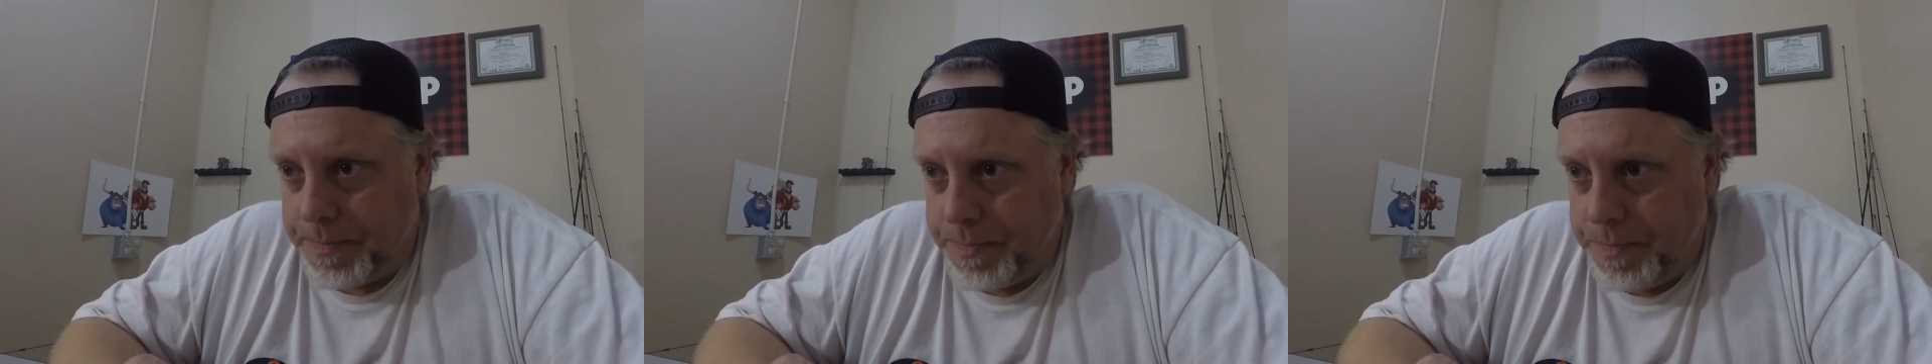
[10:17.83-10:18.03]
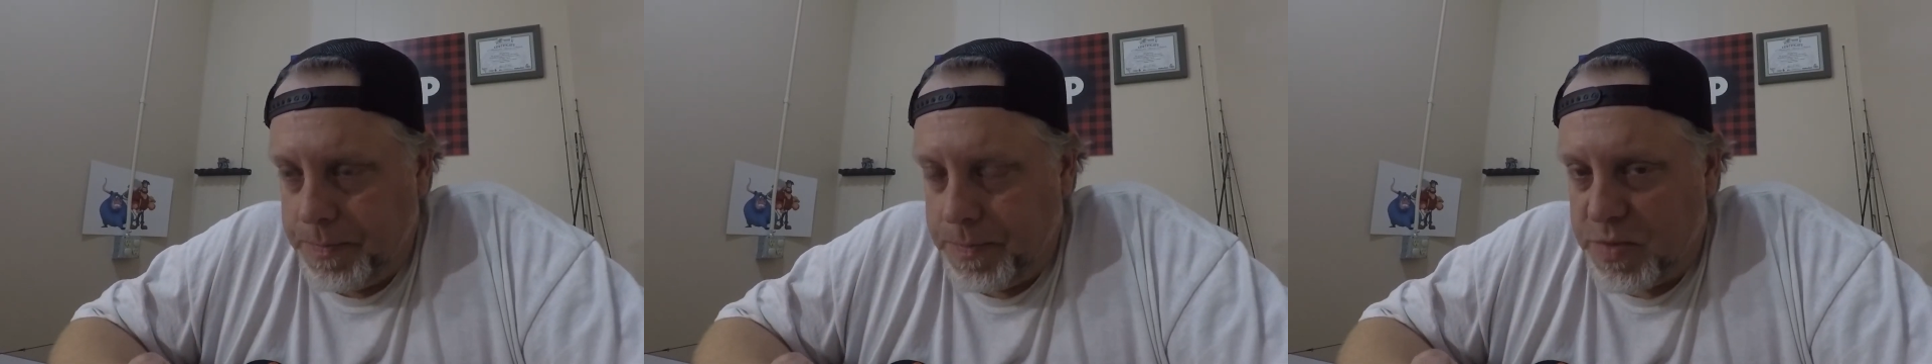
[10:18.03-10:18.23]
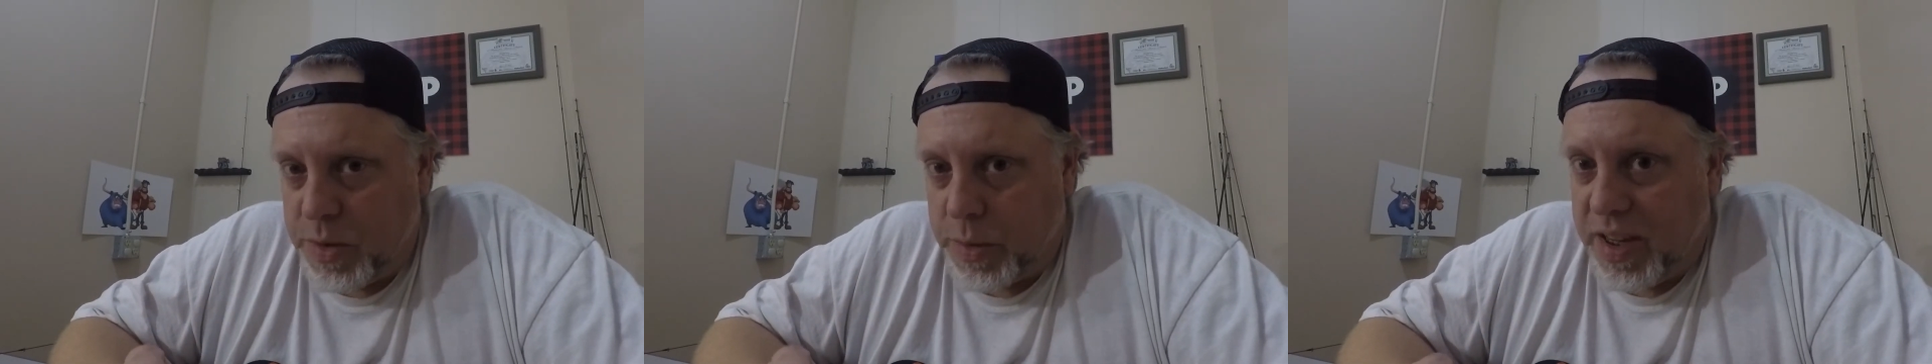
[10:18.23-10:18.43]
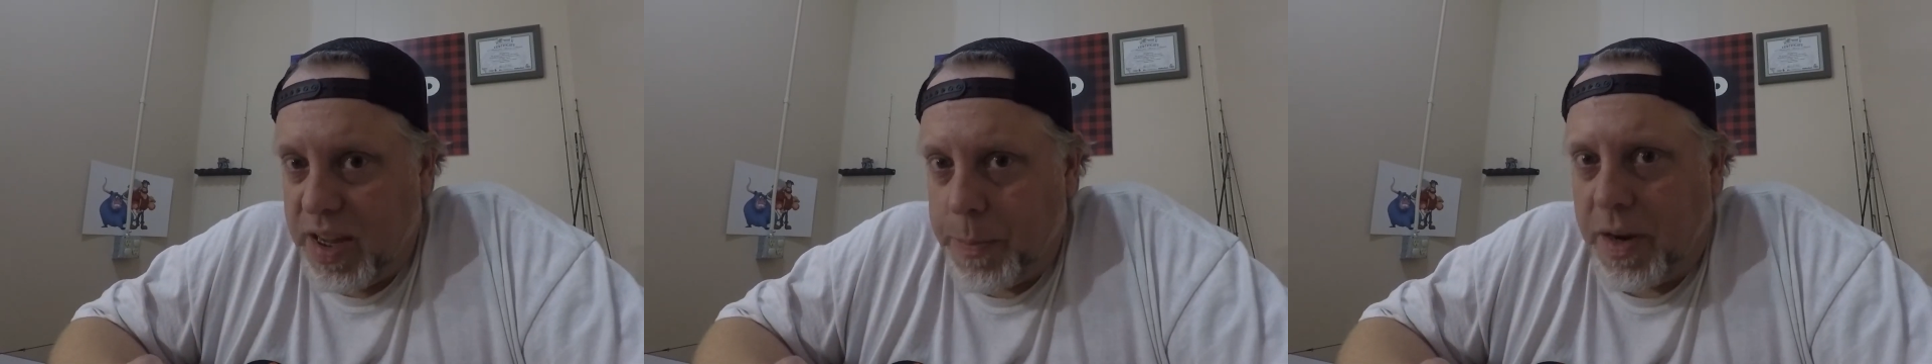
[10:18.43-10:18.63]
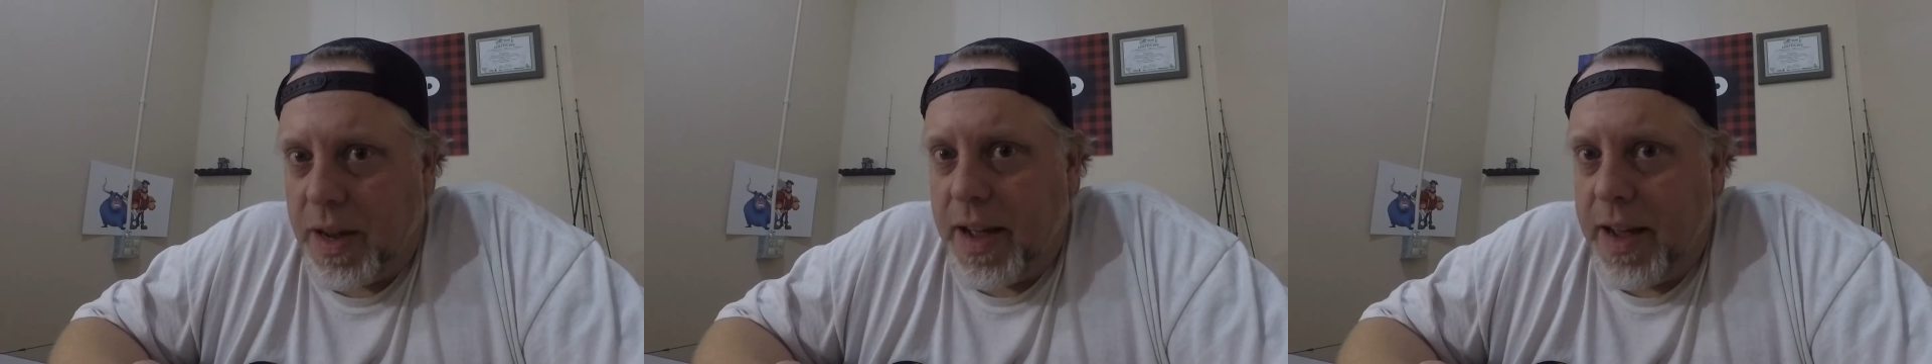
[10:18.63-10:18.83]
So keep
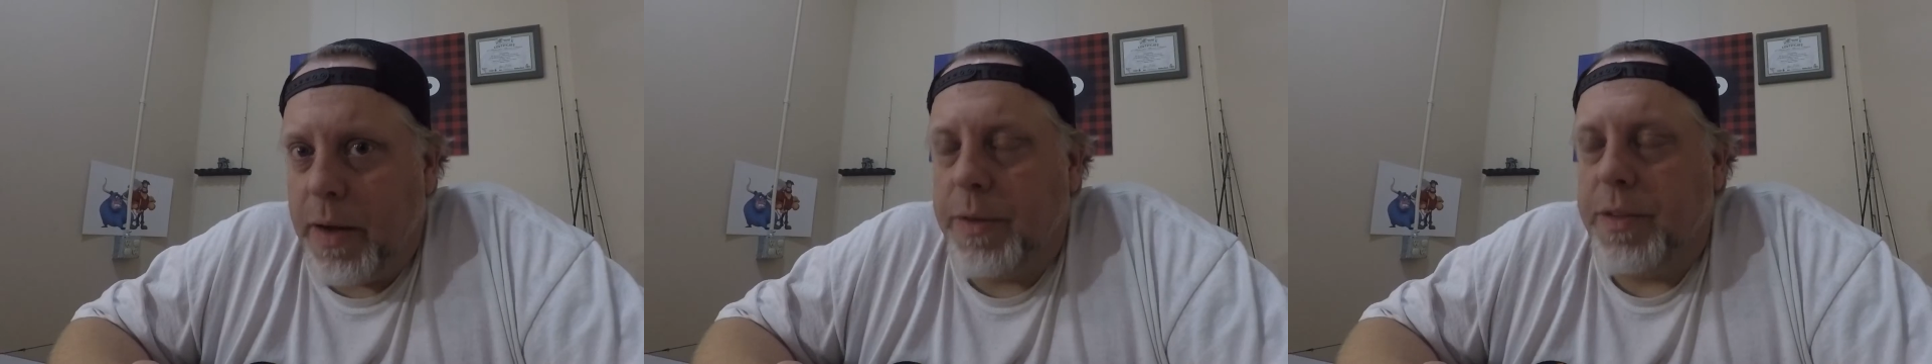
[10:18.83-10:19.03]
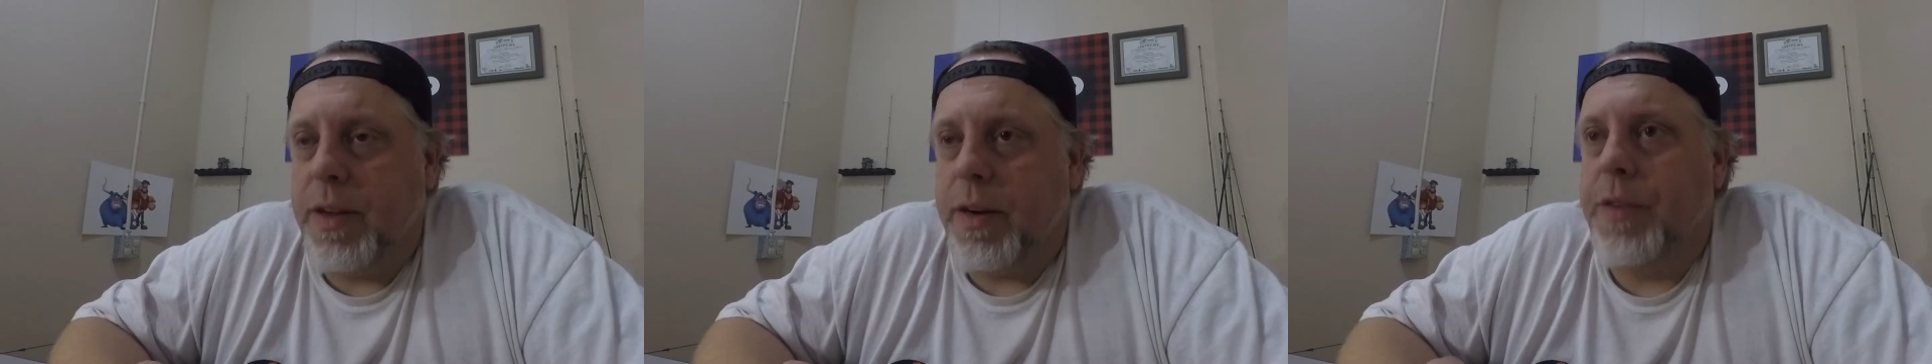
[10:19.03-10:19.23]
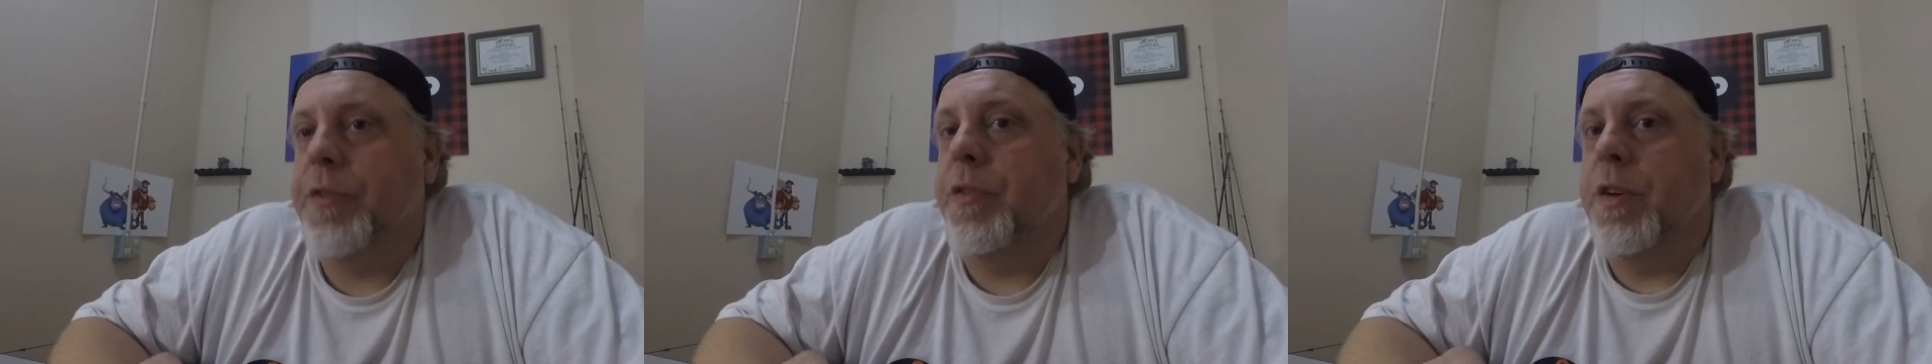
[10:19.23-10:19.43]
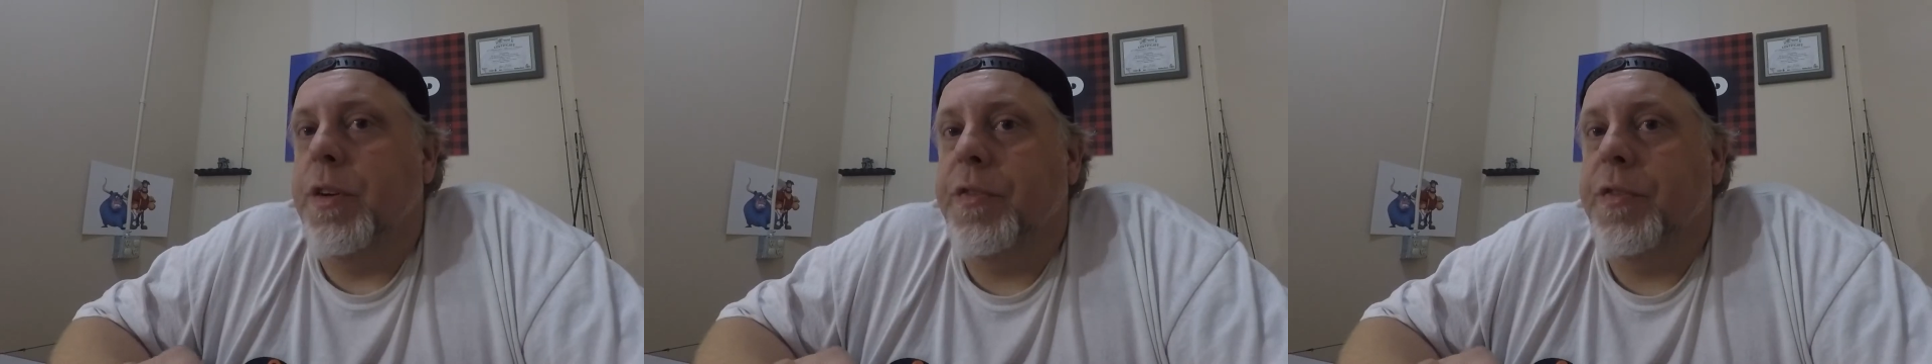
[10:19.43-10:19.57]
an eye out there for your